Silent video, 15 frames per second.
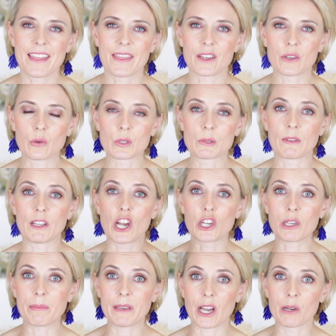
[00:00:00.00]
The doors will
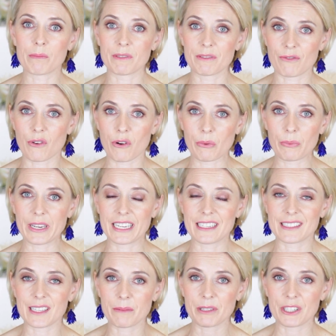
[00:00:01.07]
only be open for a week,
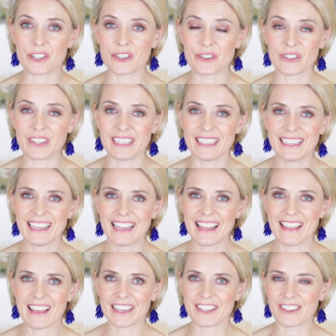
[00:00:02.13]
so be sure
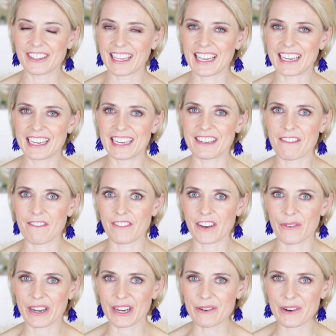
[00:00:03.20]
that you get in
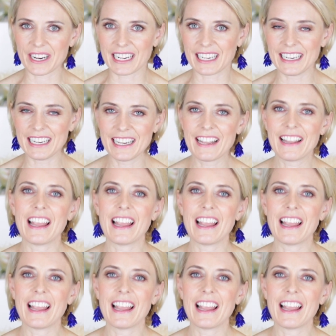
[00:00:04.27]
very quickly.